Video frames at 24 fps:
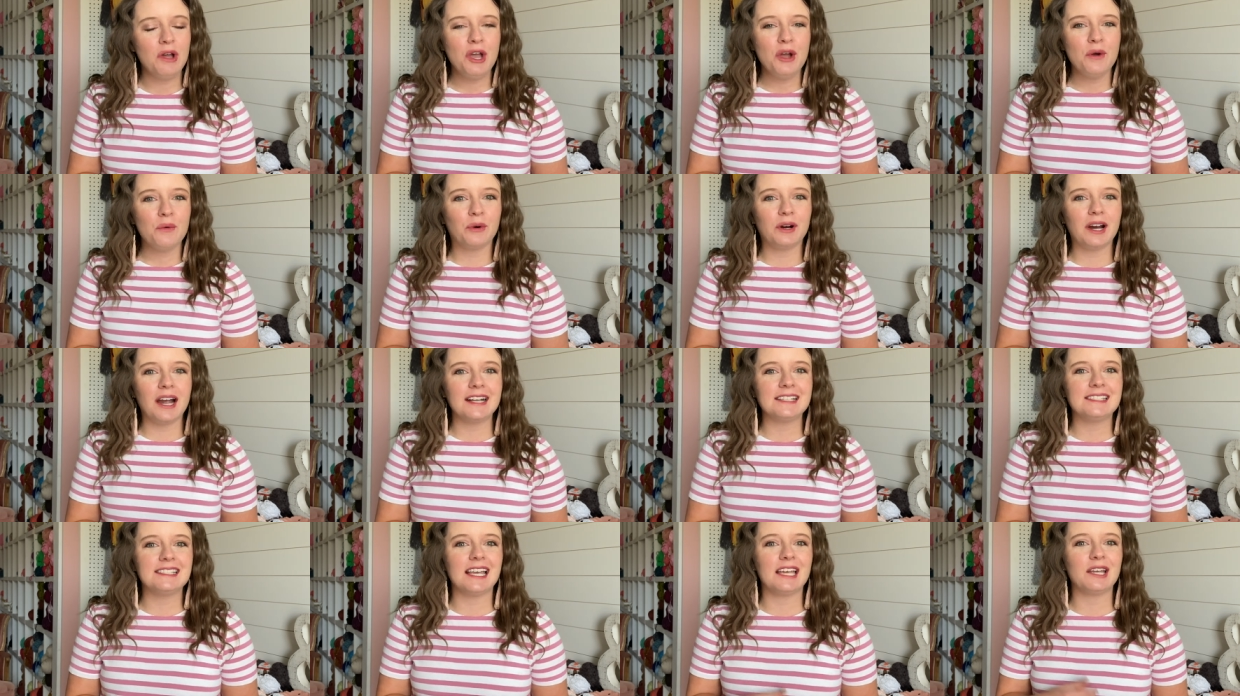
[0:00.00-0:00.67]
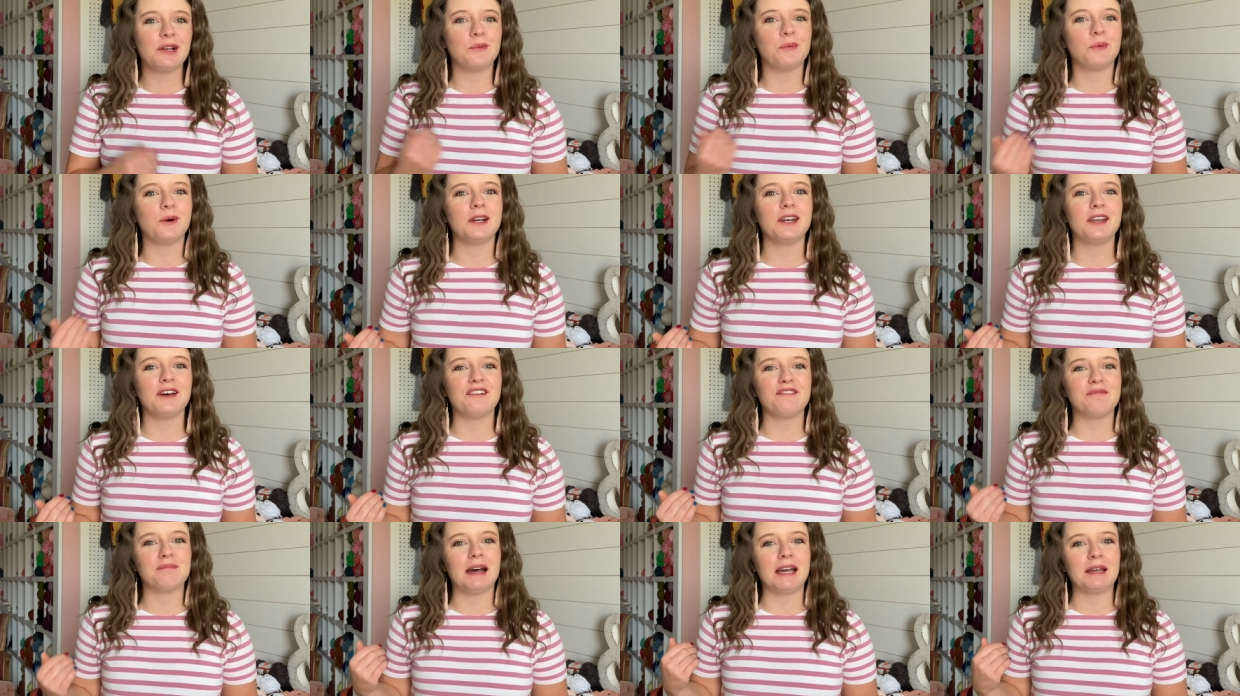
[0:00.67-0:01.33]
where I take one
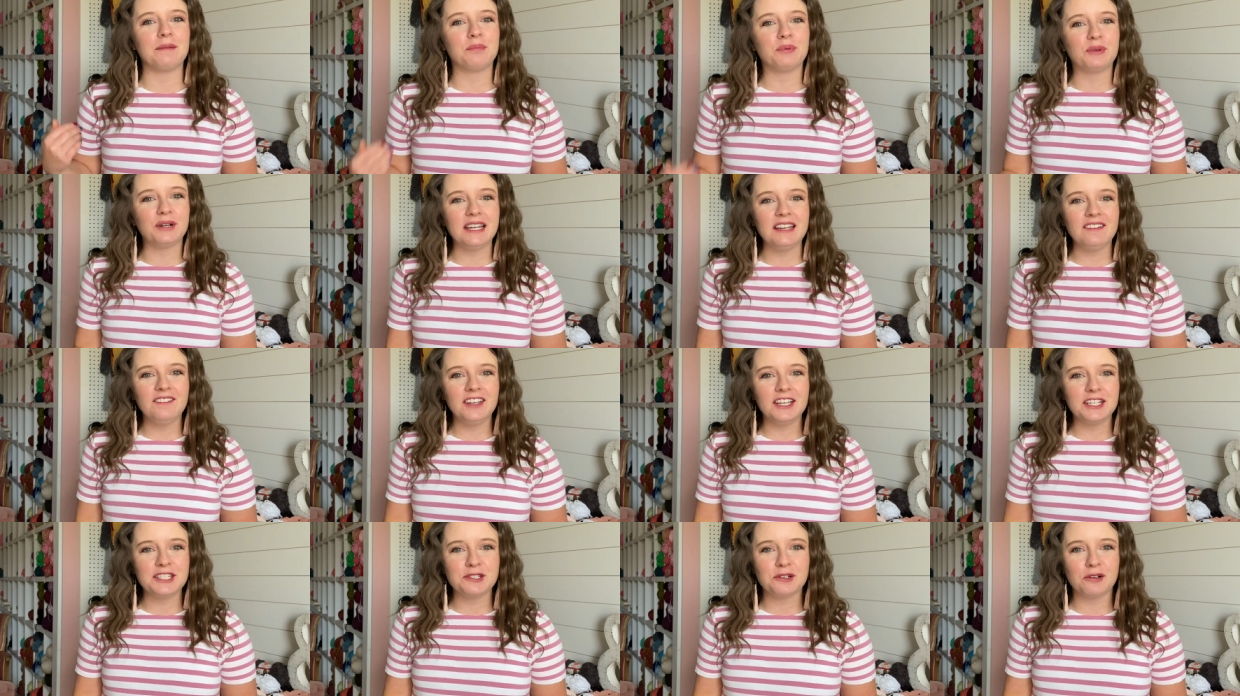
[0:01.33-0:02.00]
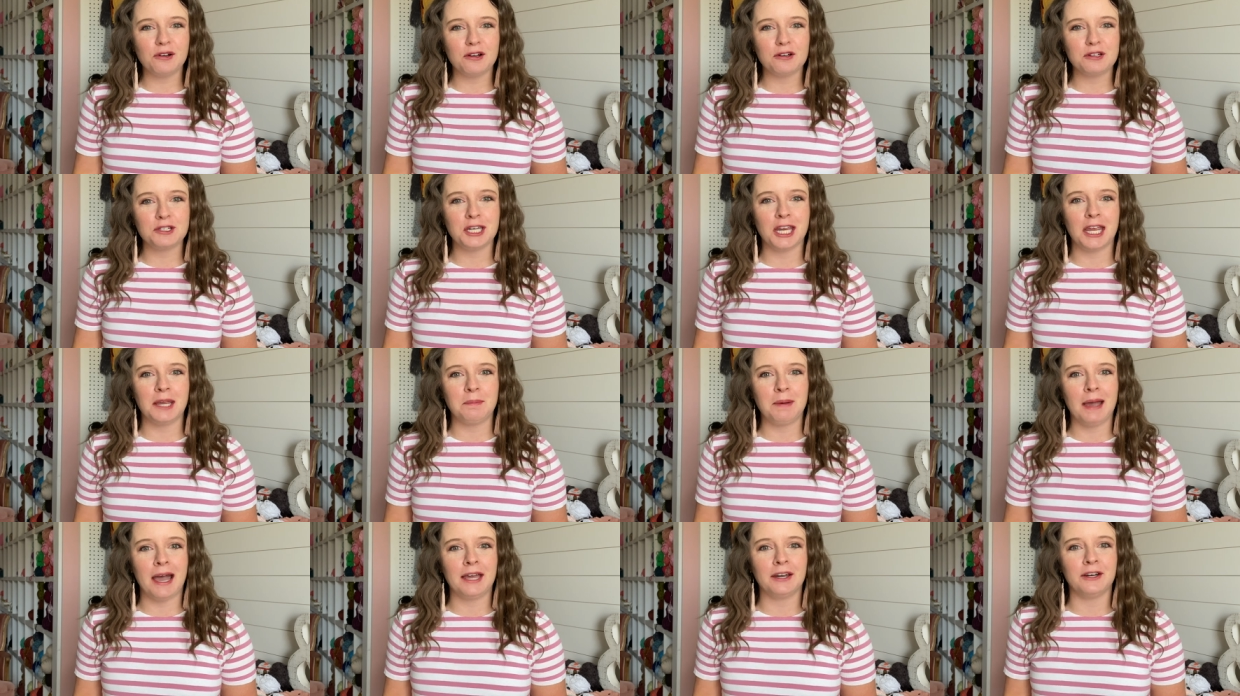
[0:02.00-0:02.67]
of my previous crochet
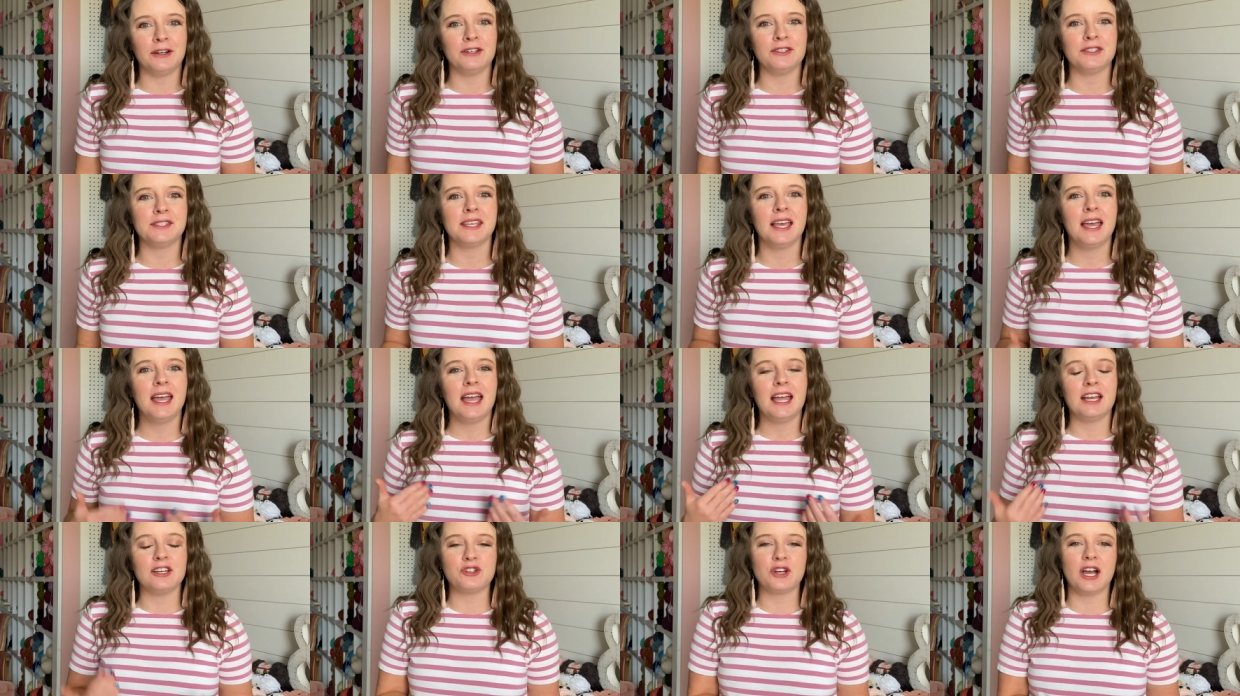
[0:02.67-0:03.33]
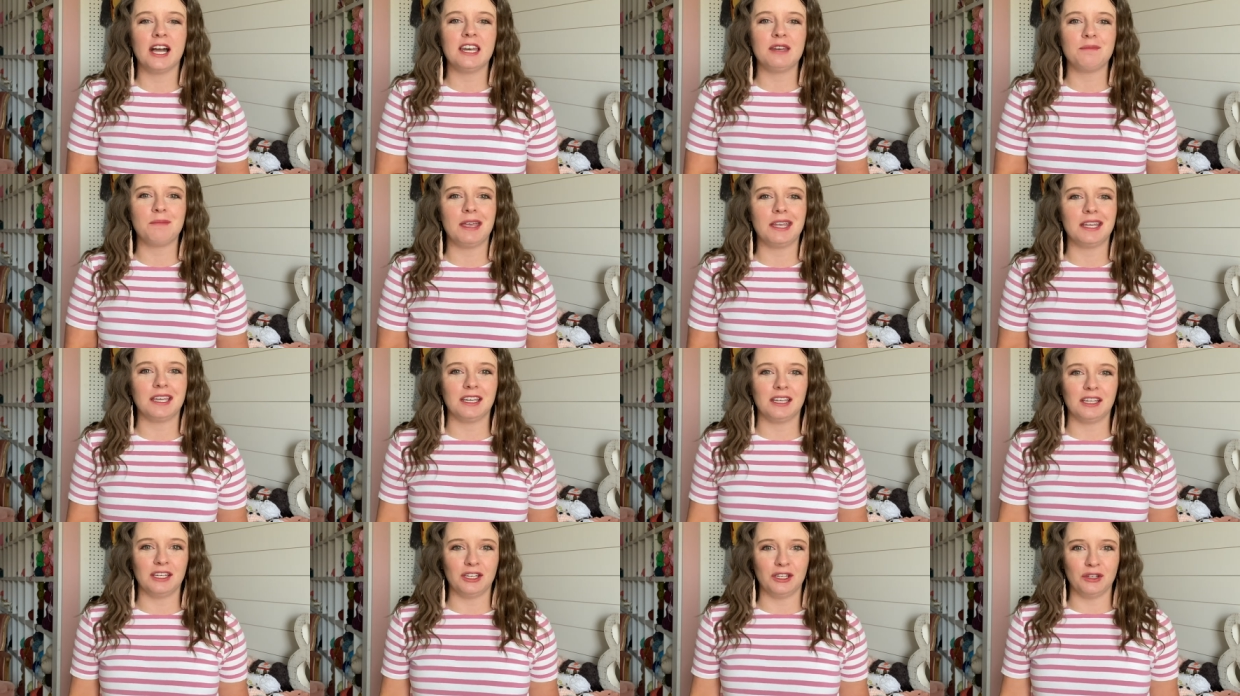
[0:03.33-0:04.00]
patterns and try to make
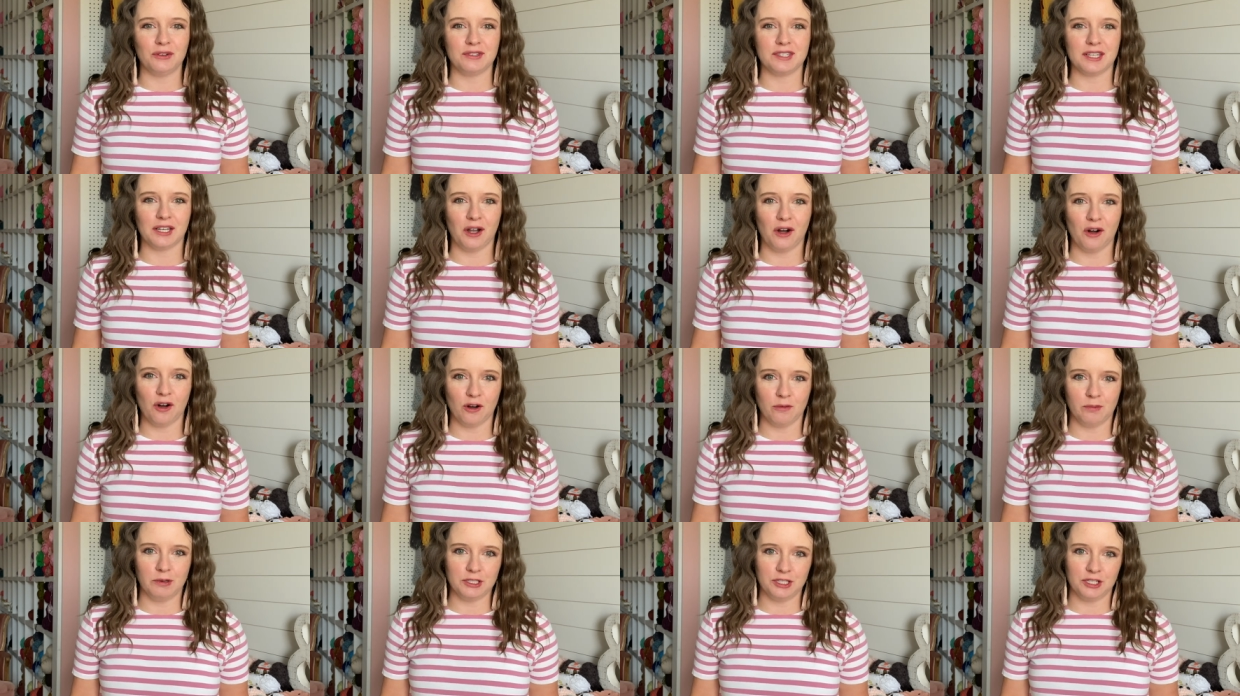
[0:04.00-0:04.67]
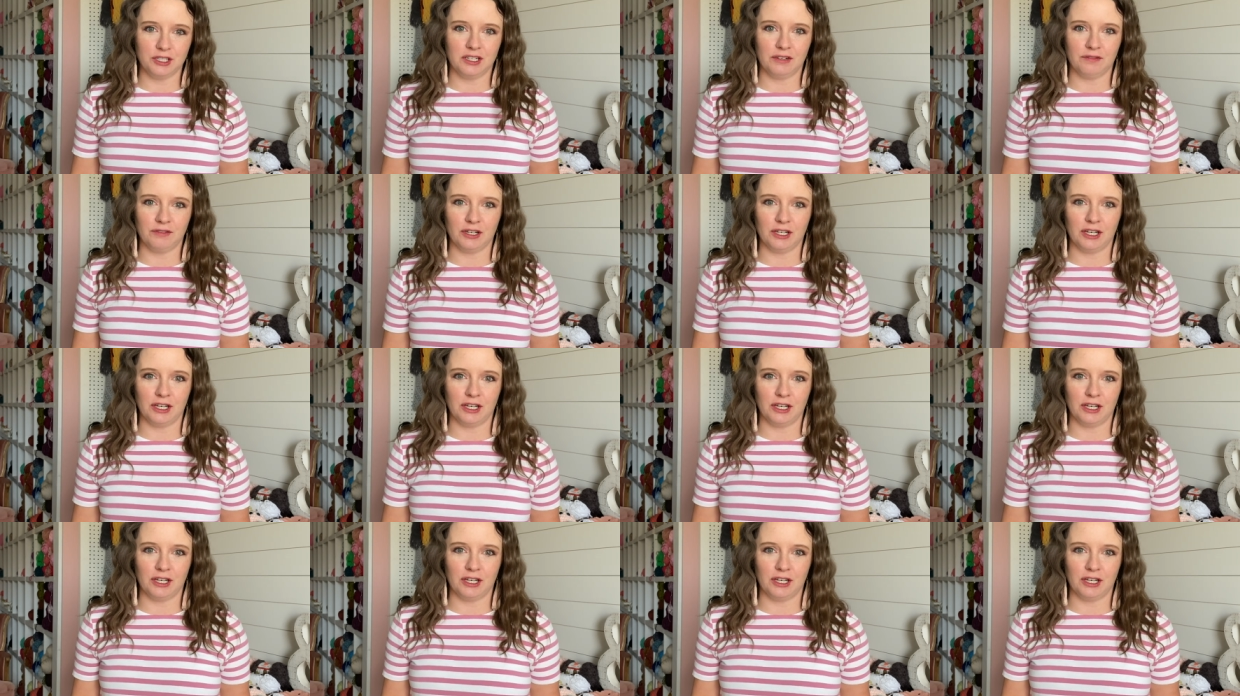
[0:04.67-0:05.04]
it using a whole bunch of different